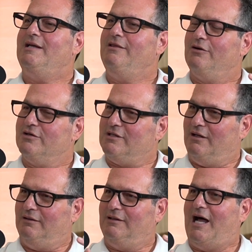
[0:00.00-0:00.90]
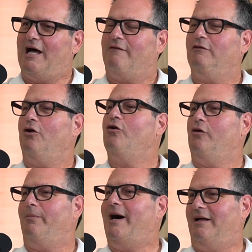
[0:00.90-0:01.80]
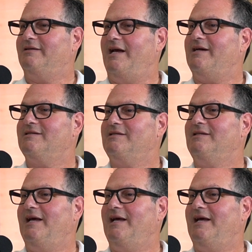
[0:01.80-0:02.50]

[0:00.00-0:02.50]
There's a lot of local politics